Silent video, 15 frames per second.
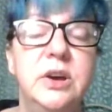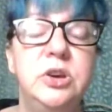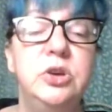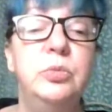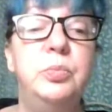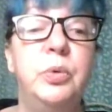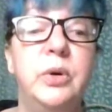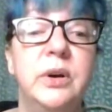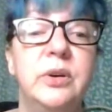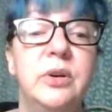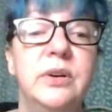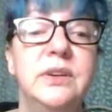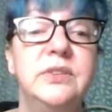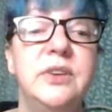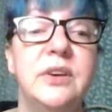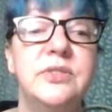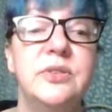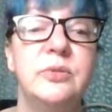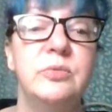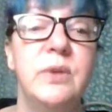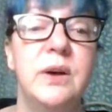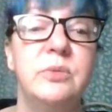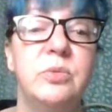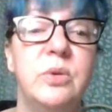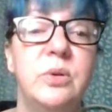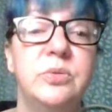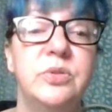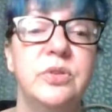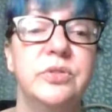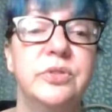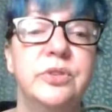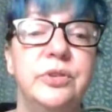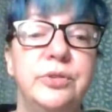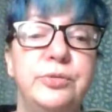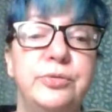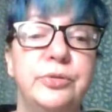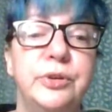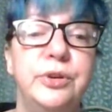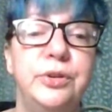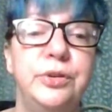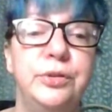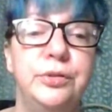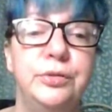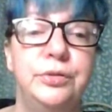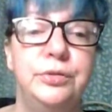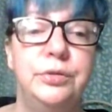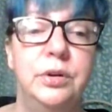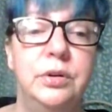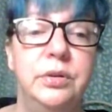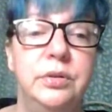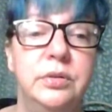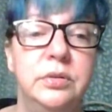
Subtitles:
You bought her a dozen red roses. Good for you.